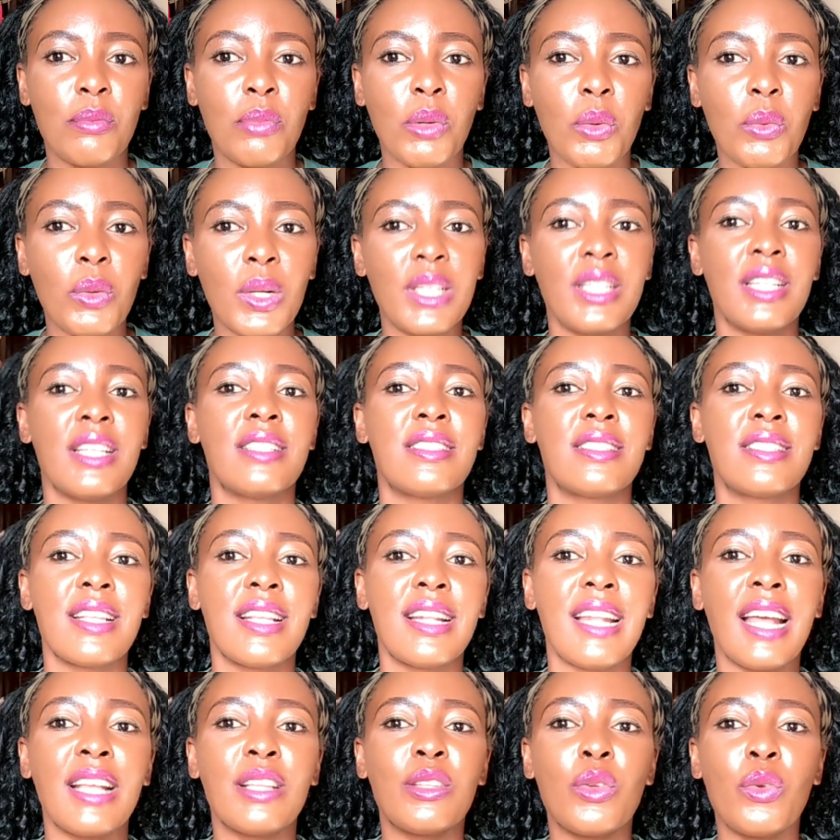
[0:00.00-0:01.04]
but when they
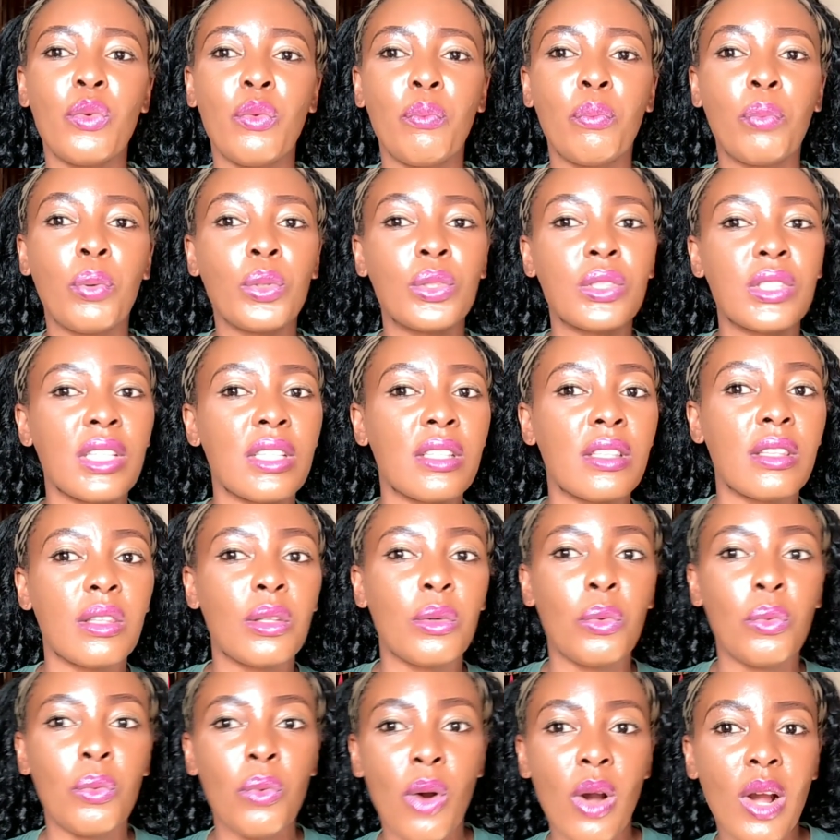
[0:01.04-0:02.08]
see that you've put in
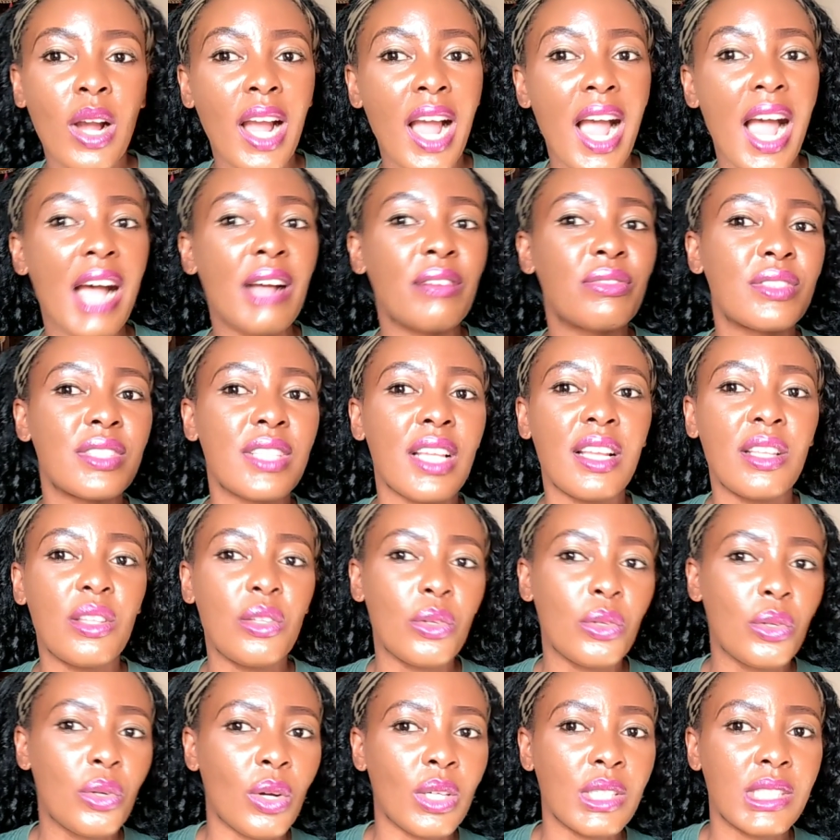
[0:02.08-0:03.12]
the work after
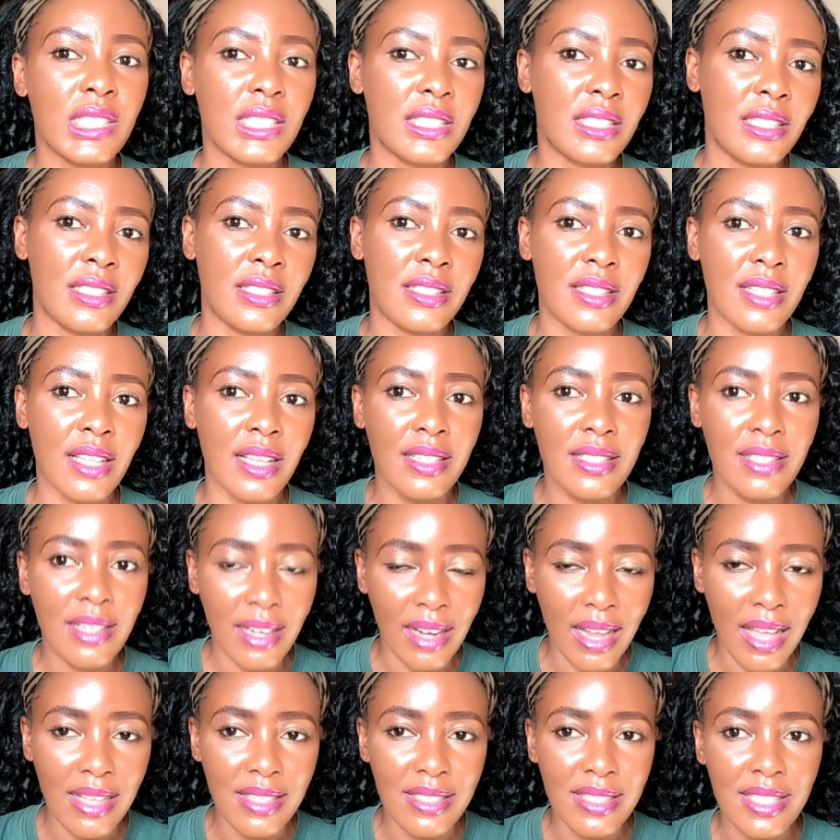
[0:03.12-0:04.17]
you got to the 3rd
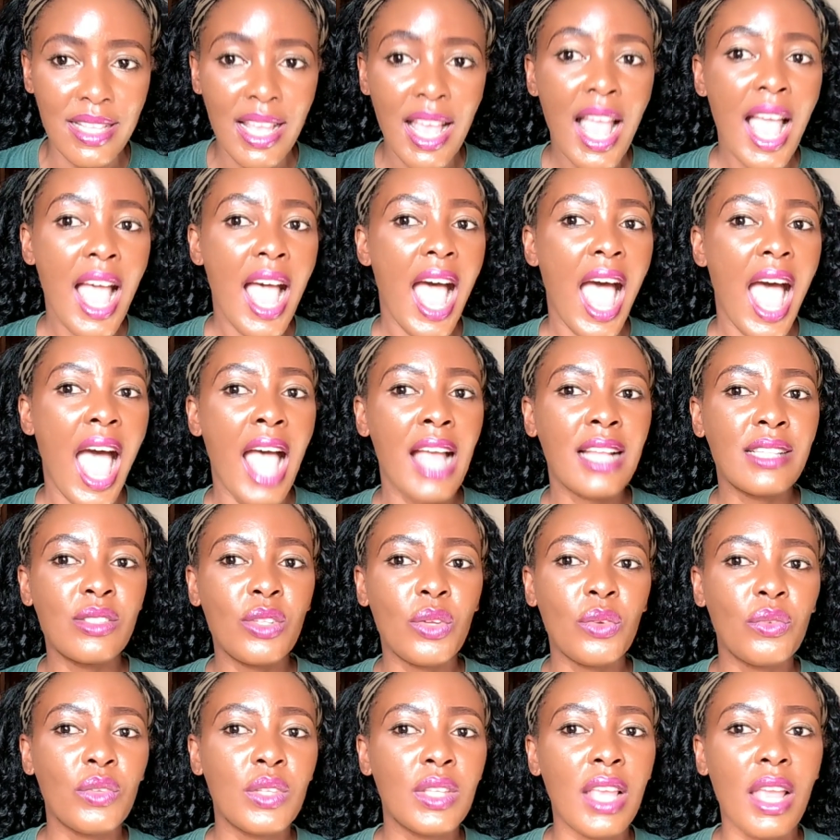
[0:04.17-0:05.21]
class and
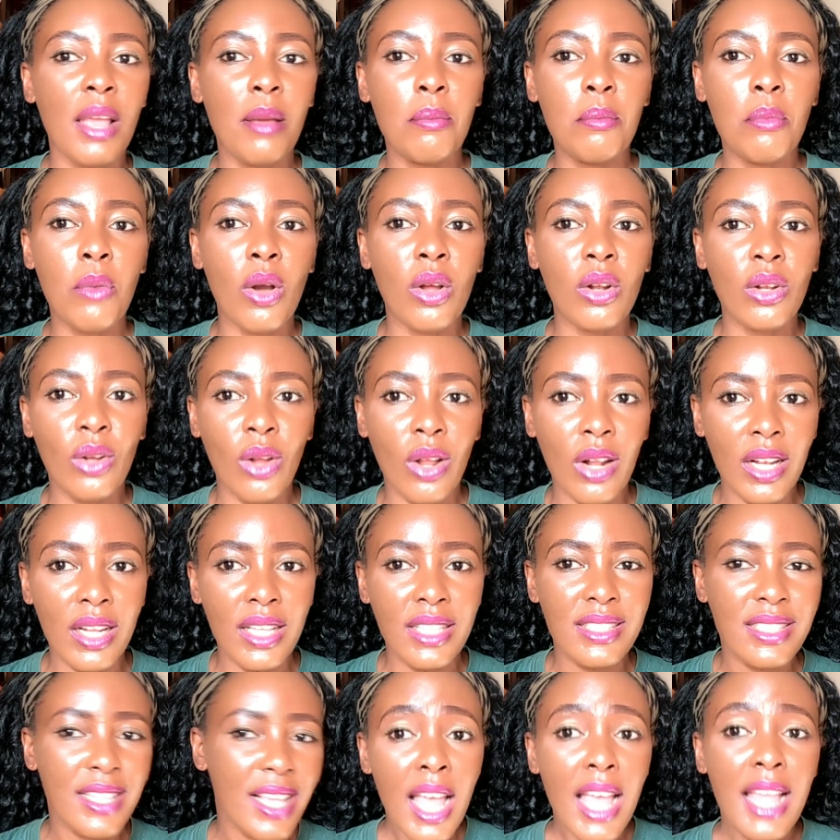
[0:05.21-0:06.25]
you gain more
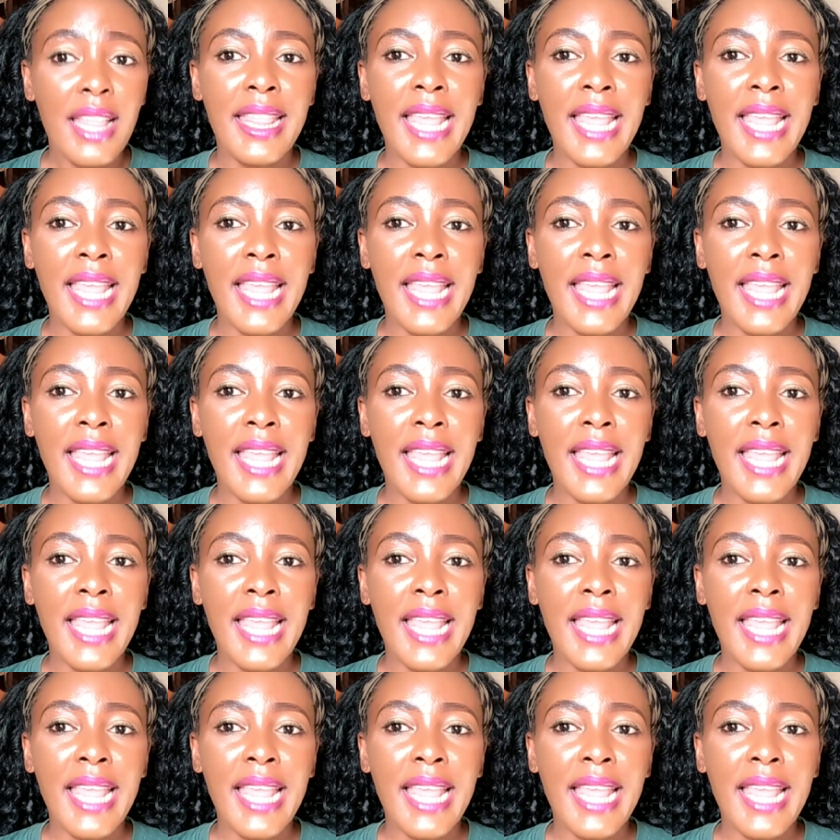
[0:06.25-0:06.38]
knowledge,